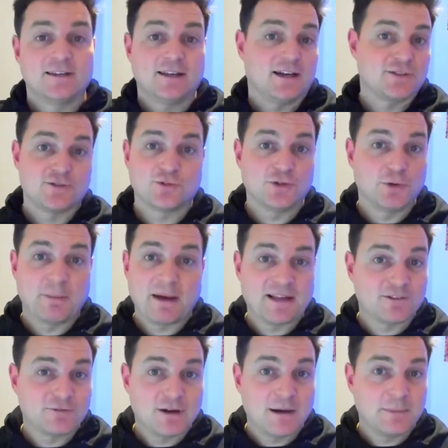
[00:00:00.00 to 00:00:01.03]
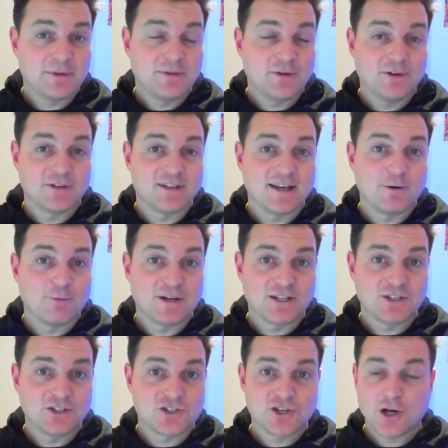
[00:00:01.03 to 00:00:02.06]
I saw your banner up on one
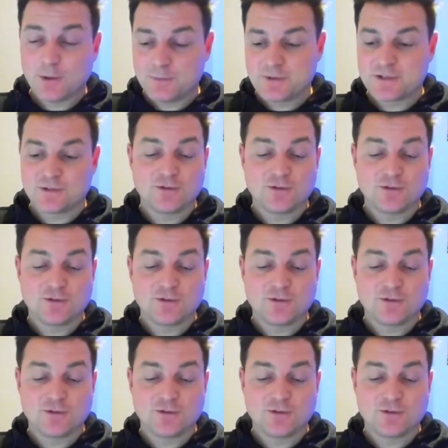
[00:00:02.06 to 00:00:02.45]
of your jobs,